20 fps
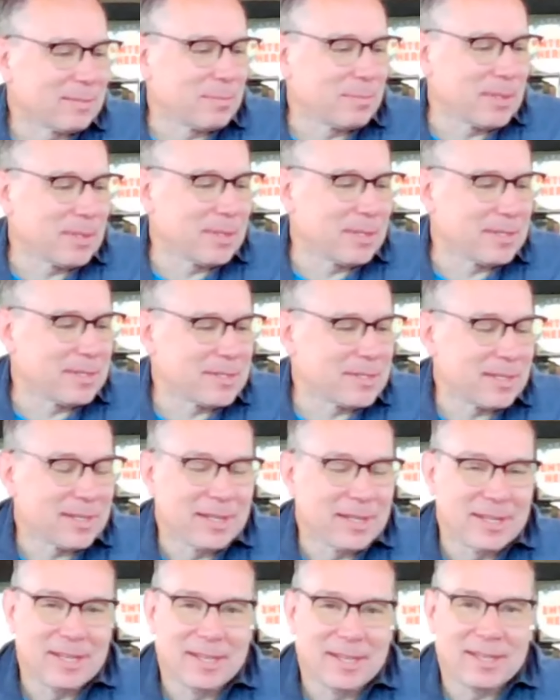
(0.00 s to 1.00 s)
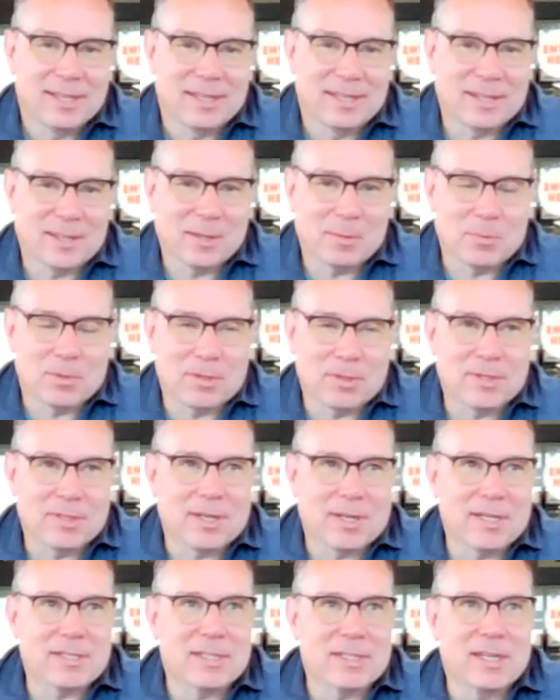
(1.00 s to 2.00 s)
because nothing will
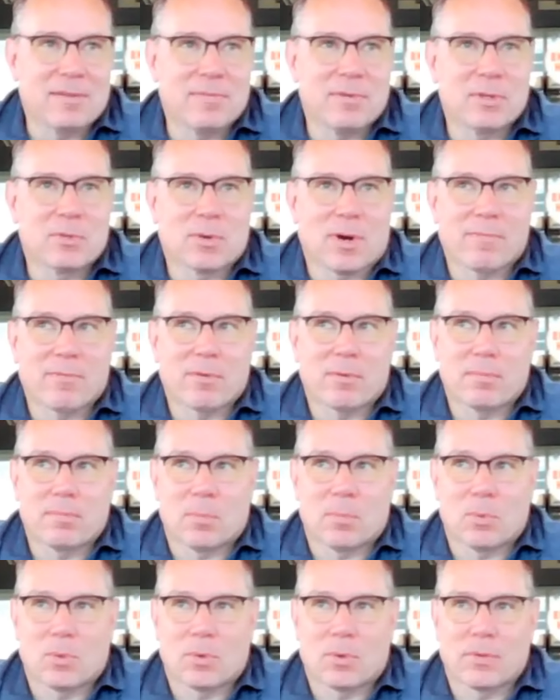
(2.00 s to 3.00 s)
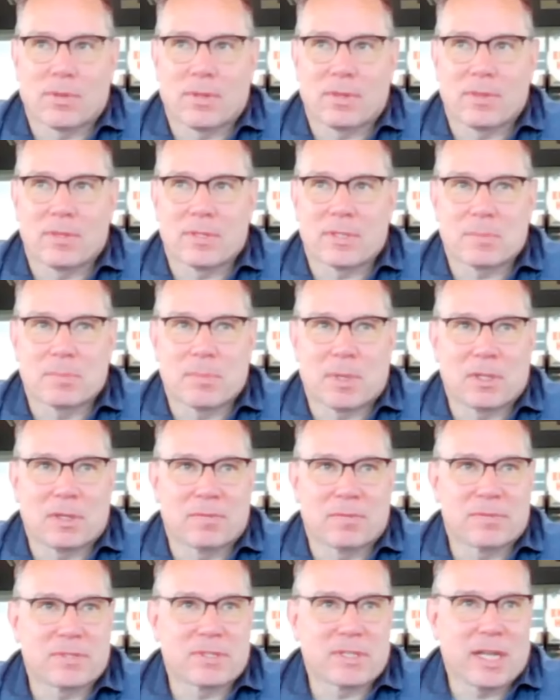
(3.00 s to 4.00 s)
entice an EV driver more than the smell
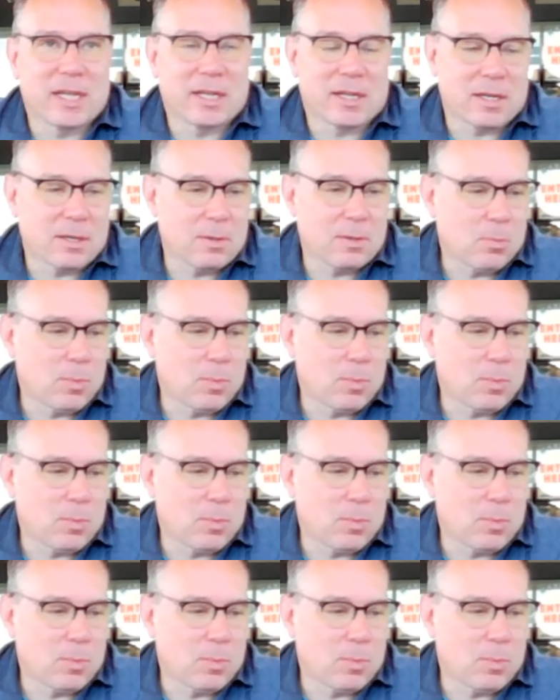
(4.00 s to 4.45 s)
of steak